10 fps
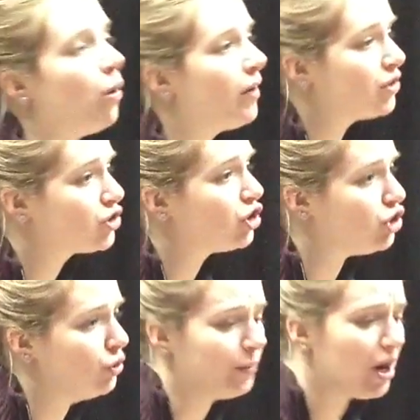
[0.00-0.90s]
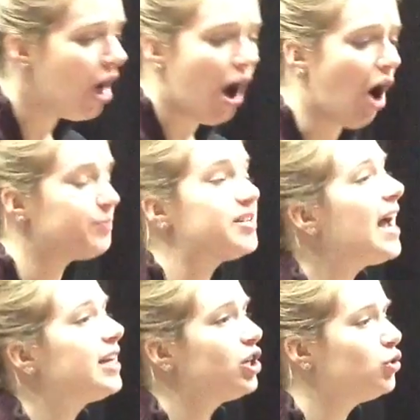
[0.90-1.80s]
what else to do, but I'm
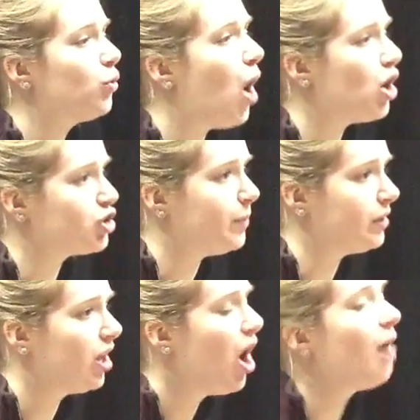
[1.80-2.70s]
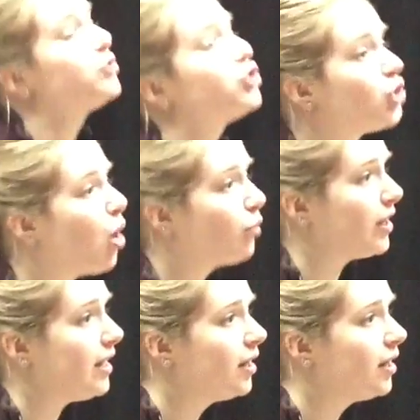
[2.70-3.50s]
taking you to a hospital. I'm sorry.